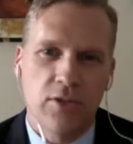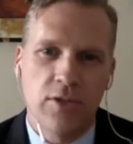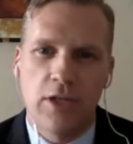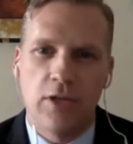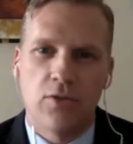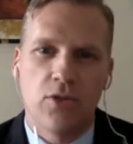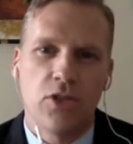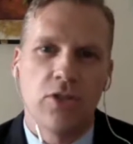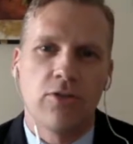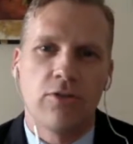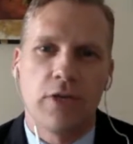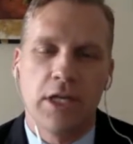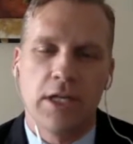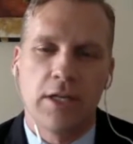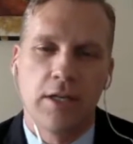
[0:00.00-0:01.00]
you know
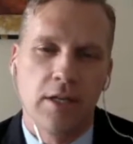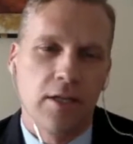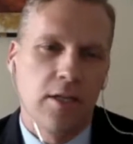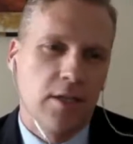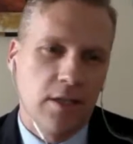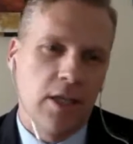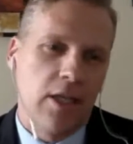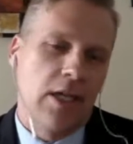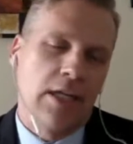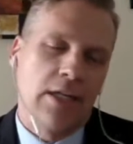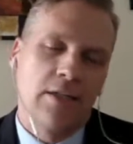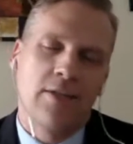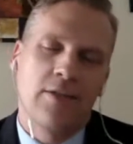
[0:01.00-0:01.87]
children uh,